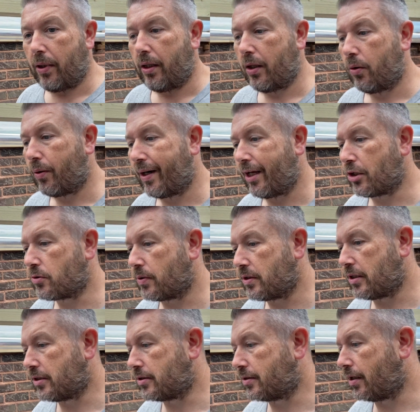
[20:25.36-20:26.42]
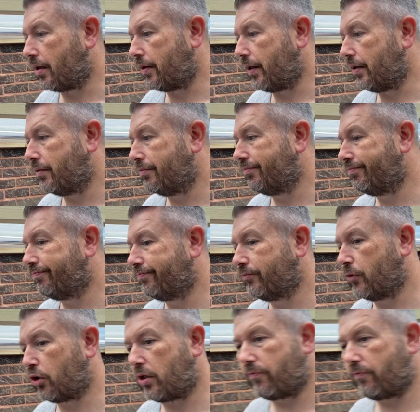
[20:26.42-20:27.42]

What else was there to tell you? Nothing